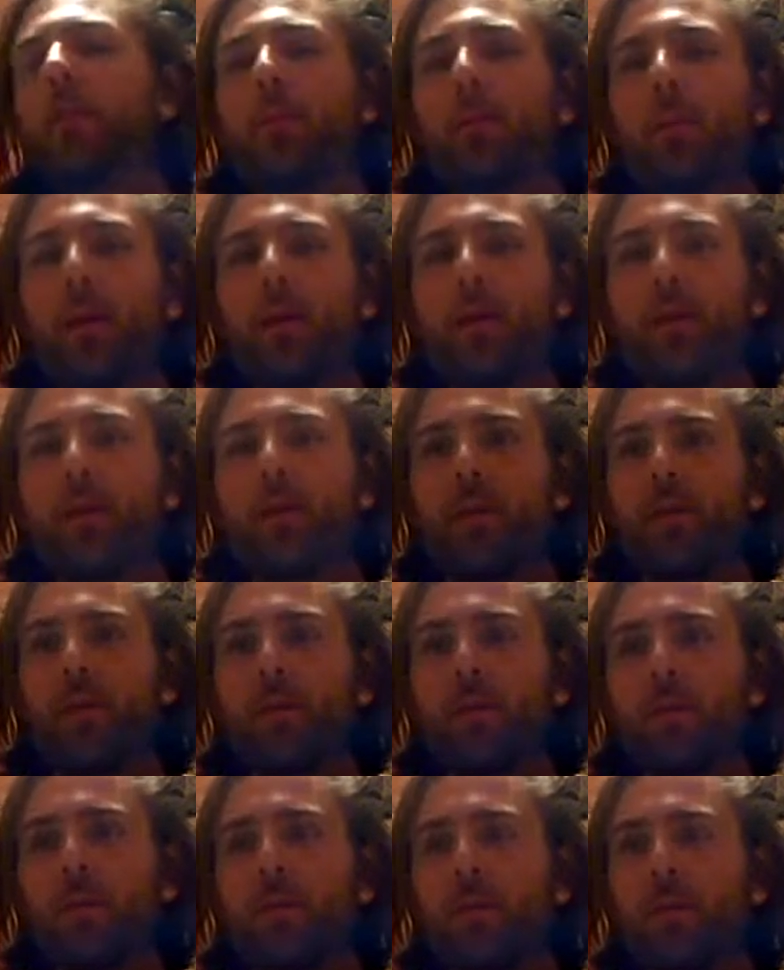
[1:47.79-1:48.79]
I'm about
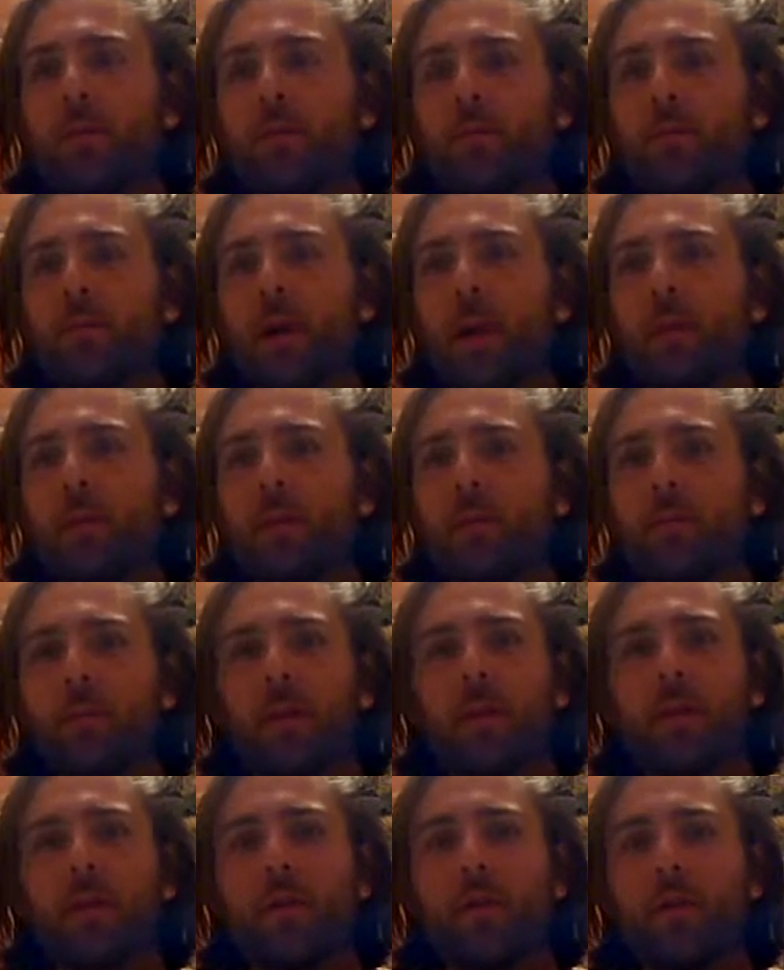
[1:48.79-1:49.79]
to probably
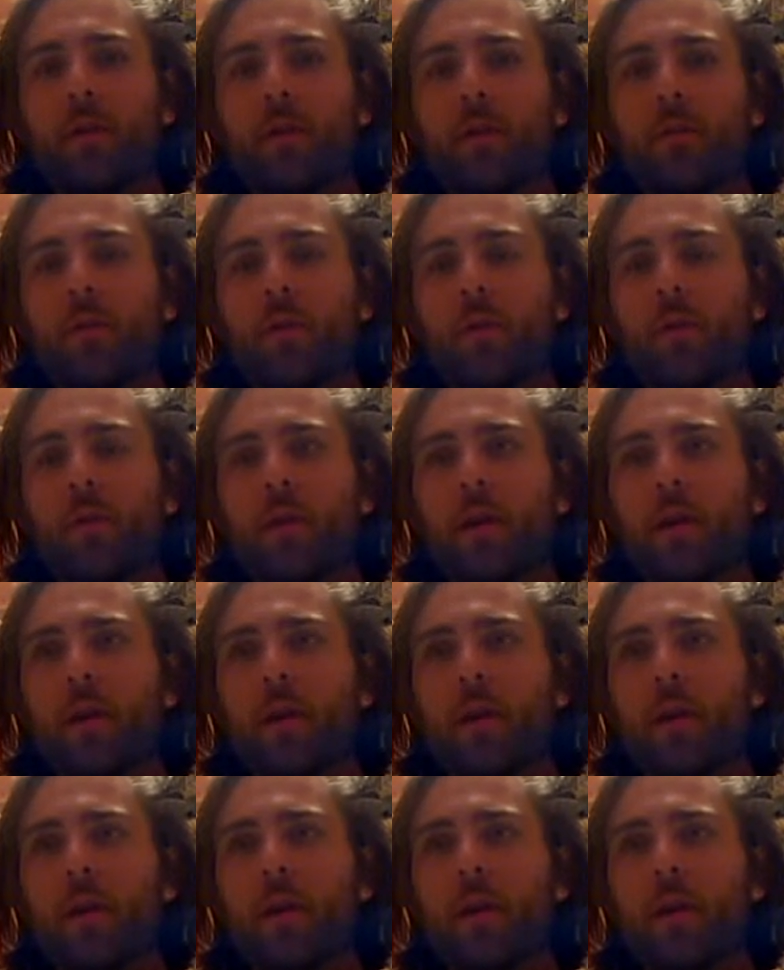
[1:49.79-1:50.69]
build a few more.